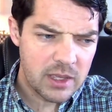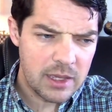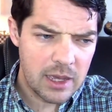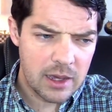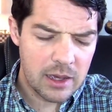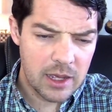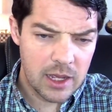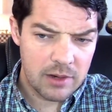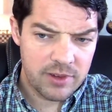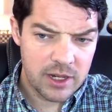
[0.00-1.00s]

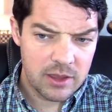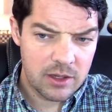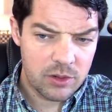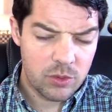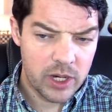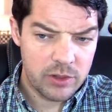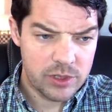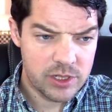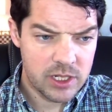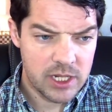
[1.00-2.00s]
and if anything, white
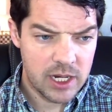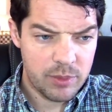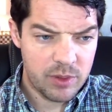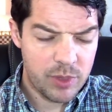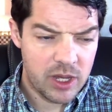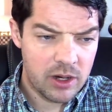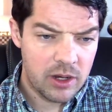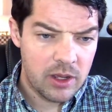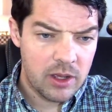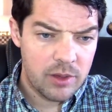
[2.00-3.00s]
was a tiny bit better,
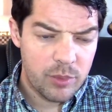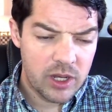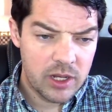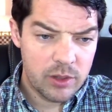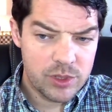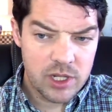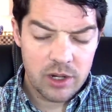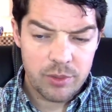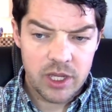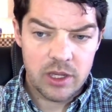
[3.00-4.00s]
but it was going
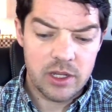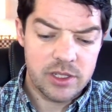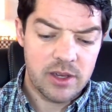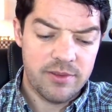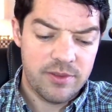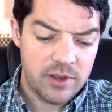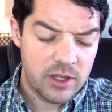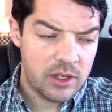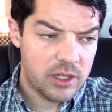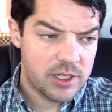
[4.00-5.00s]
to be a tough
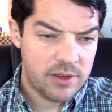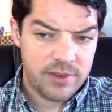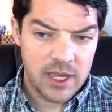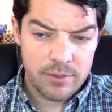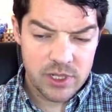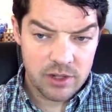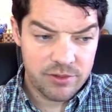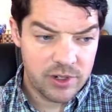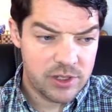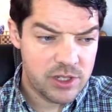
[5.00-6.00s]
game to
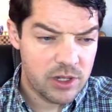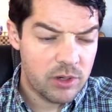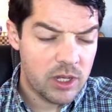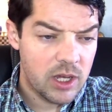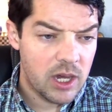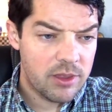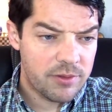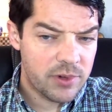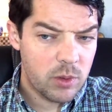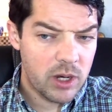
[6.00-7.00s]
convert. So I thought
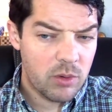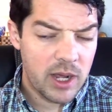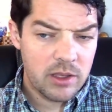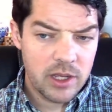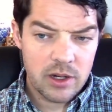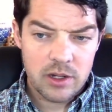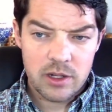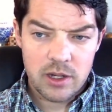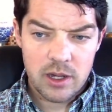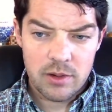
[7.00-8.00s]
for quite a while
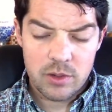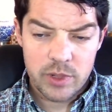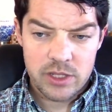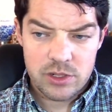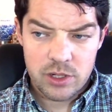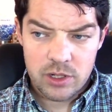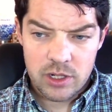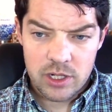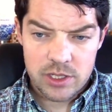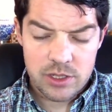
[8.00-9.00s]
here. Queens are
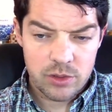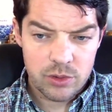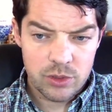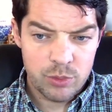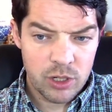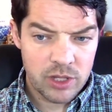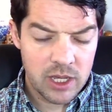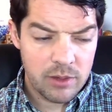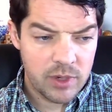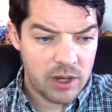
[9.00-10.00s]
gone. It's a whole new ball
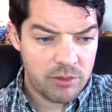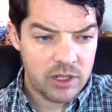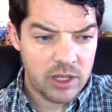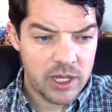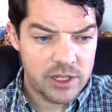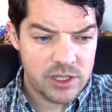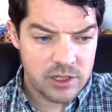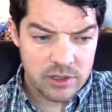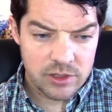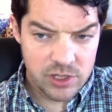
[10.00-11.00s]
game. I realized
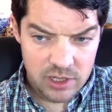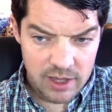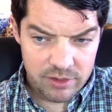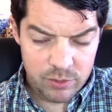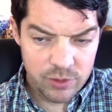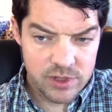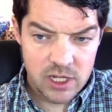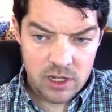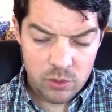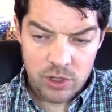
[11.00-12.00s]
just 11 moves
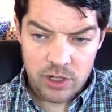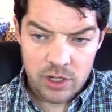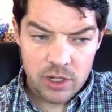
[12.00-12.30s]
in, we're